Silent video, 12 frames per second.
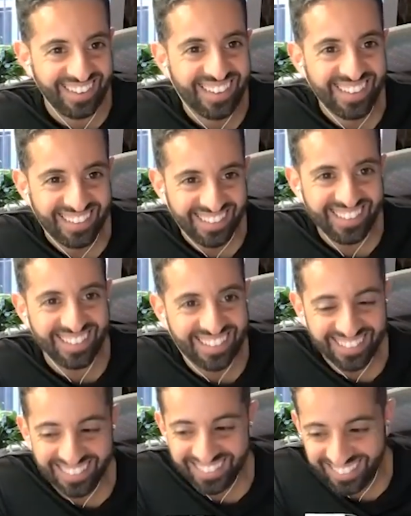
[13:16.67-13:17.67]

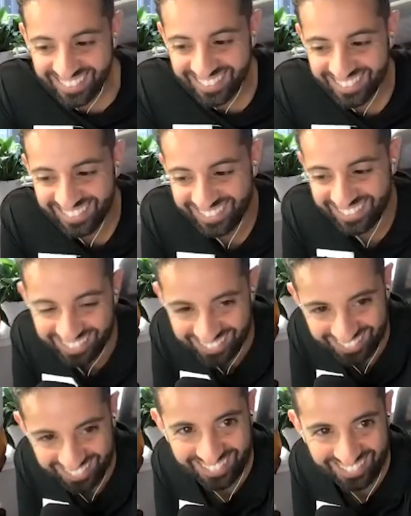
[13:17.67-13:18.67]

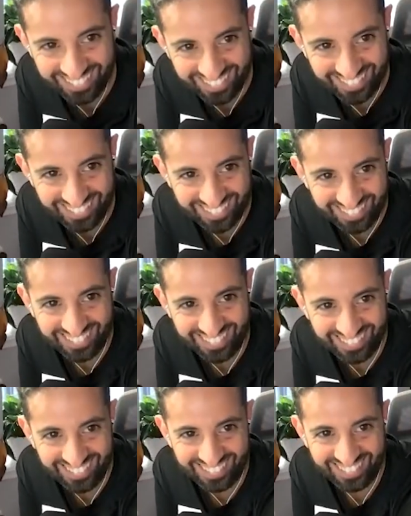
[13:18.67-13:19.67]

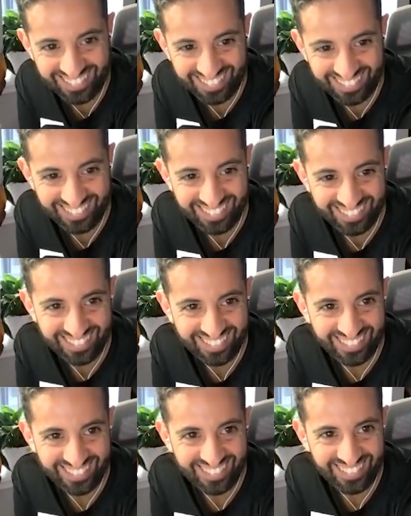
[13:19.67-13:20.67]

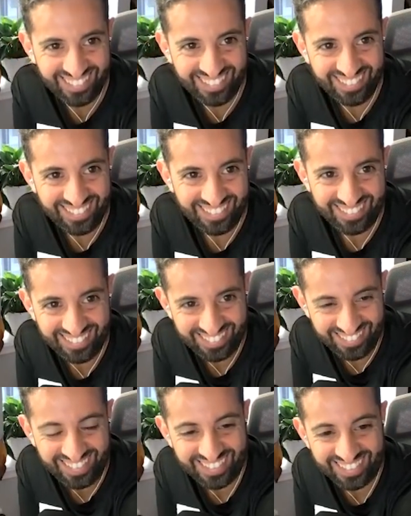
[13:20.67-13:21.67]

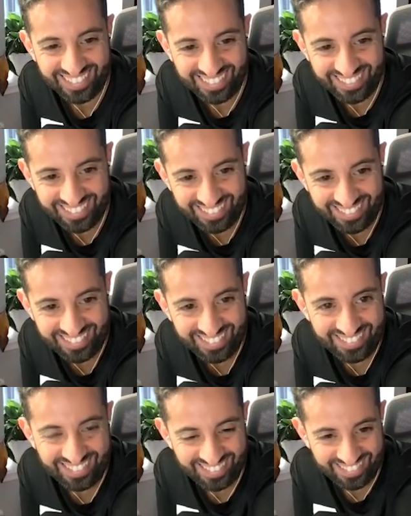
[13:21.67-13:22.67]

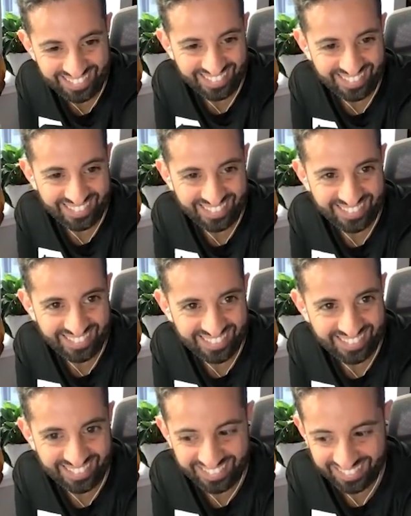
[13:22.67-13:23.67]

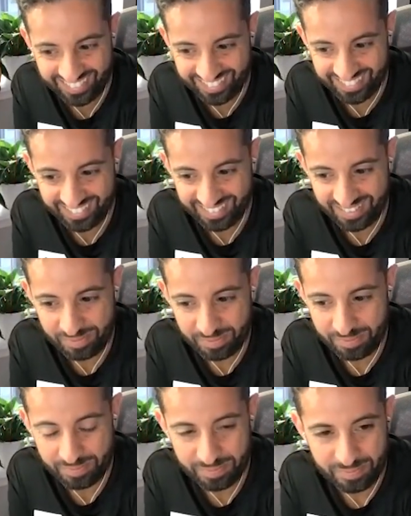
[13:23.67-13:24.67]
This person isn't speaking.